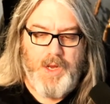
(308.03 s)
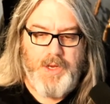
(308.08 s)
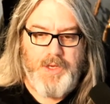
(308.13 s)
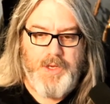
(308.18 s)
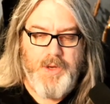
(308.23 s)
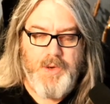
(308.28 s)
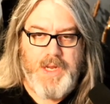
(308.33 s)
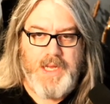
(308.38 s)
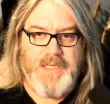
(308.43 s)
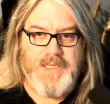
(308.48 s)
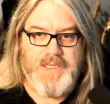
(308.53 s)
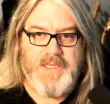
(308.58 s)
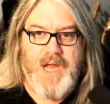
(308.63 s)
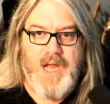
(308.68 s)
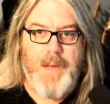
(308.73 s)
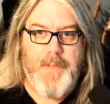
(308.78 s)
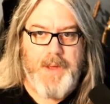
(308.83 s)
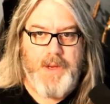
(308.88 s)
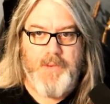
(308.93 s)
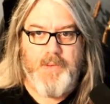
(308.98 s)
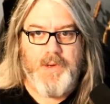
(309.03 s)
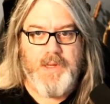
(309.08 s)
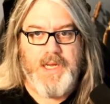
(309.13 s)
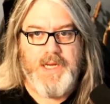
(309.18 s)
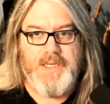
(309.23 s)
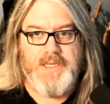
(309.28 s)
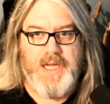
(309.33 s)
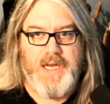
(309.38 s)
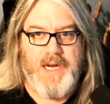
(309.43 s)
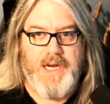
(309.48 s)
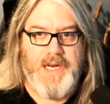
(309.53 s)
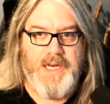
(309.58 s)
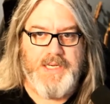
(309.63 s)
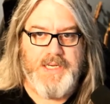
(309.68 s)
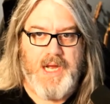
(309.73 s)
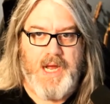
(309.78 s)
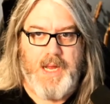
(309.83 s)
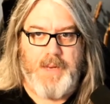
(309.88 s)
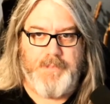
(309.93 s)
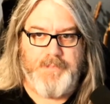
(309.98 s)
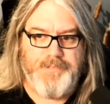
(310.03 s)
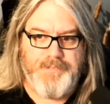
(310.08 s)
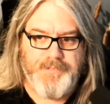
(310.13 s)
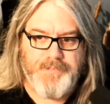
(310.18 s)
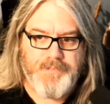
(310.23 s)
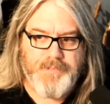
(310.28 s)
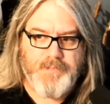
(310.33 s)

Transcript: you can stop and release at any time.